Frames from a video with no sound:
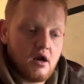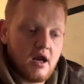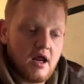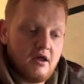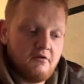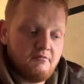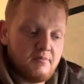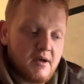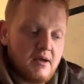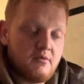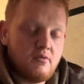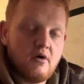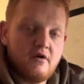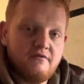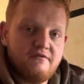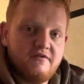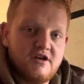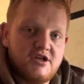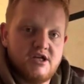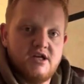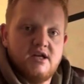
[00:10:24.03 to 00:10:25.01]
if people are
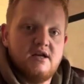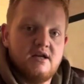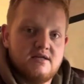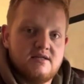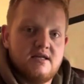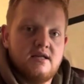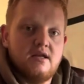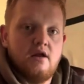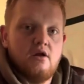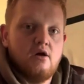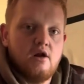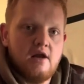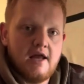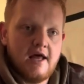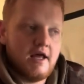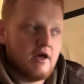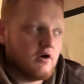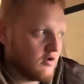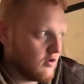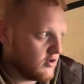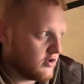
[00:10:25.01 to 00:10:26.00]
fishing a syndicate
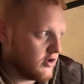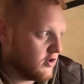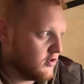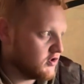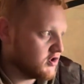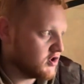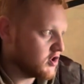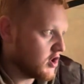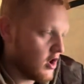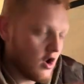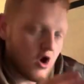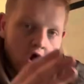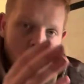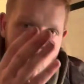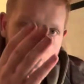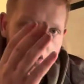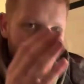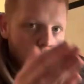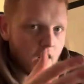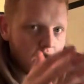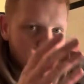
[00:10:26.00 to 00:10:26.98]
lake, or you just got
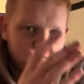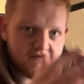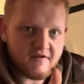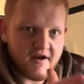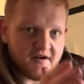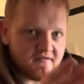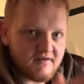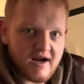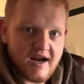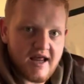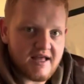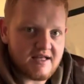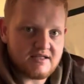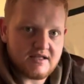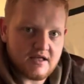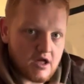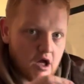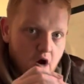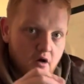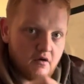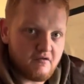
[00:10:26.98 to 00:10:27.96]
one favourite lake
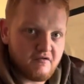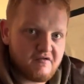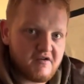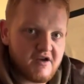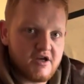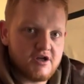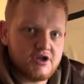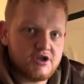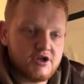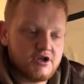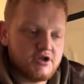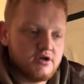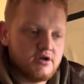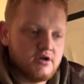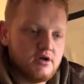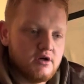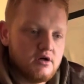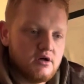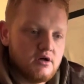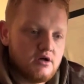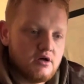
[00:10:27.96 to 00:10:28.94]
to go and fish,
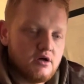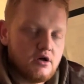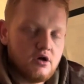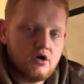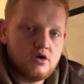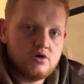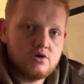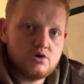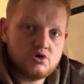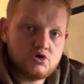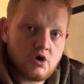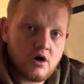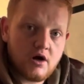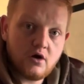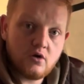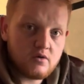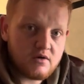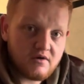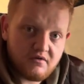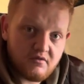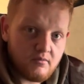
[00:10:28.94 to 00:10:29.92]
try
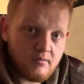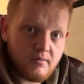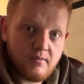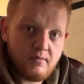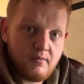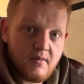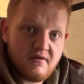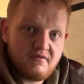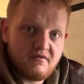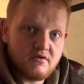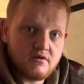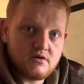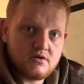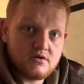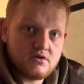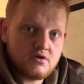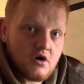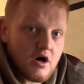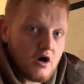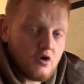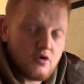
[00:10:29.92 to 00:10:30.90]
all different methods,
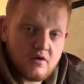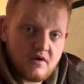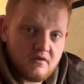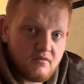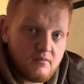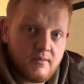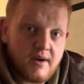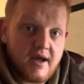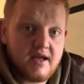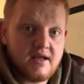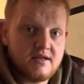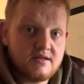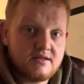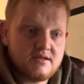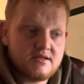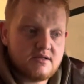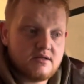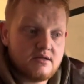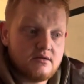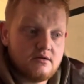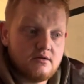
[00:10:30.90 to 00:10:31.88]
try all different
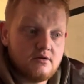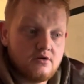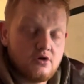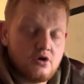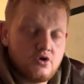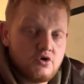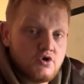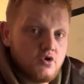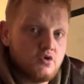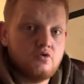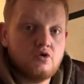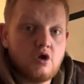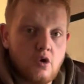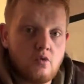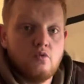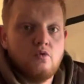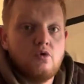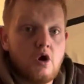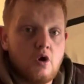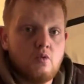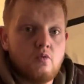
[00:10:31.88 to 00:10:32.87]
baits, because you
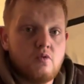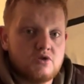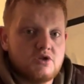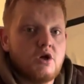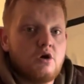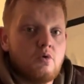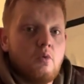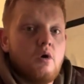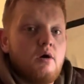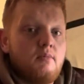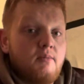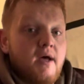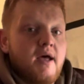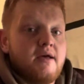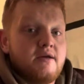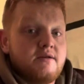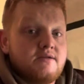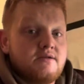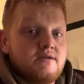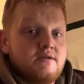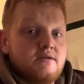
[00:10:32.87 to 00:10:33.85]
don't know what's going to work
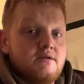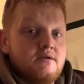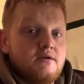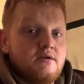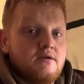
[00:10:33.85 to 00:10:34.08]
best.